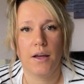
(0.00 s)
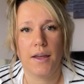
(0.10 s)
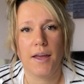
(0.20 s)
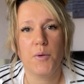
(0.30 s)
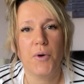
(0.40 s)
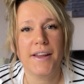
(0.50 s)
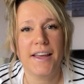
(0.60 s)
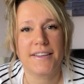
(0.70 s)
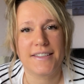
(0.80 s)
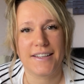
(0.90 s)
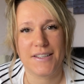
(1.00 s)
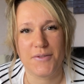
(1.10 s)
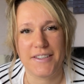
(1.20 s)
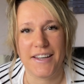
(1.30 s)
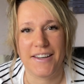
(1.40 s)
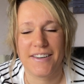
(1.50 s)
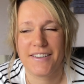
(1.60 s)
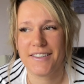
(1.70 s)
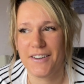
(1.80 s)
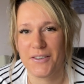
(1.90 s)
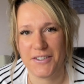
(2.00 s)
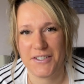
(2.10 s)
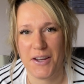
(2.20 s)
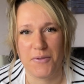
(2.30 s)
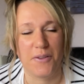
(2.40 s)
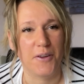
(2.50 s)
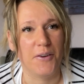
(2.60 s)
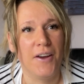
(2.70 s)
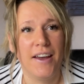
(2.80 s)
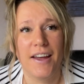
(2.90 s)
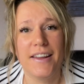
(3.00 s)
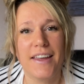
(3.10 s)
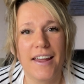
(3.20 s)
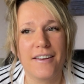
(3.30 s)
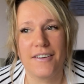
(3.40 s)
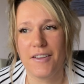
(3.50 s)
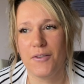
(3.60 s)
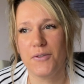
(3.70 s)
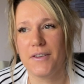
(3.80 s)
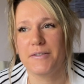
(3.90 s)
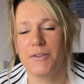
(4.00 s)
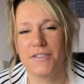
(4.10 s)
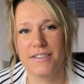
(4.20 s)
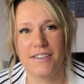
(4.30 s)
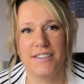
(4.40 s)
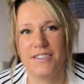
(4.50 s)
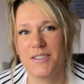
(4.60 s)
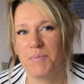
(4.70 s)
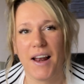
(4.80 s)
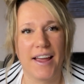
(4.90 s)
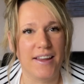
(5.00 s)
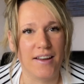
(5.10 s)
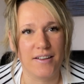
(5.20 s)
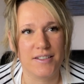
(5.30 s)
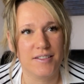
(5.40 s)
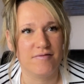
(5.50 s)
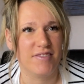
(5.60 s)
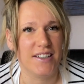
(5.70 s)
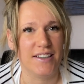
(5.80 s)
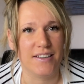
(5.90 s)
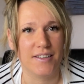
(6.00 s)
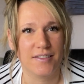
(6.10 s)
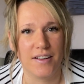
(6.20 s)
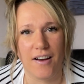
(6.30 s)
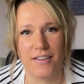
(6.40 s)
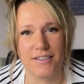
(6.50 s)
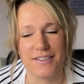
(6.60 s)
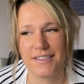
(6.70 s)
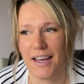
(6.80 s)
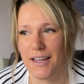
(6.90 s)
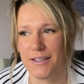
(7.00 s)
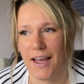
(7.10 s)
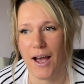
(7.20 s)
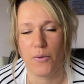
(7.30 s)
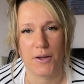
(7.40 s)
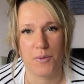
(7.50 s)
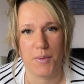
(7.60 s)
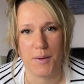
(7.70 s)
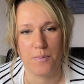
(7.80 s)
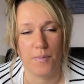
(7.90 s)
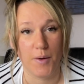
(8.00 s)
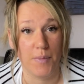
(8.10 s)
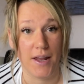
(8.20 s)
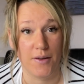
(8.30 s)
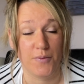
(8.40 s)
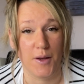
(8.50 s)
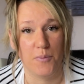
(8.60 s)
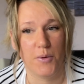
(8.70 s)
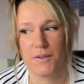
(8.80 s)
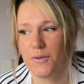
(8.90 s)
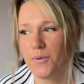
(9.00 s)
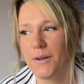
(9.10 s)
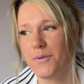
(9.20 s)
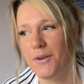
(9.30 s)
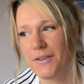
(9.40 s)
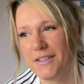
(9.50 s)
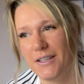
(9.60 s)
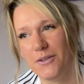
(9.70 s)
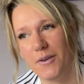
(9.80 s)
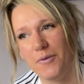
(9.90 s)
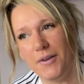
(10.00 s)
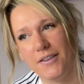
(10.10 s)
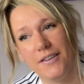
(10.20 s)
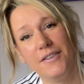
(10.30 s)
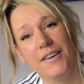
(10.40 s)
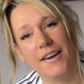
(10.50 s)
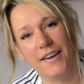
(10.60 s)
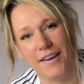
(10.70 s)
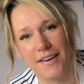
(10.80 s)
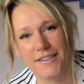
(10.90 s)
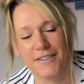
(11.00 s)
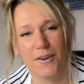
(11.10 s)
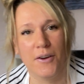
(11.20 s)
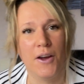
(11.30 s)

Okay, and my next activity that I'm going to share with you, and again, I thought this was just playing. I didn't really like understand how it could be a benefit, but sort of when I've looked into it, I've been like, okay, yeah. So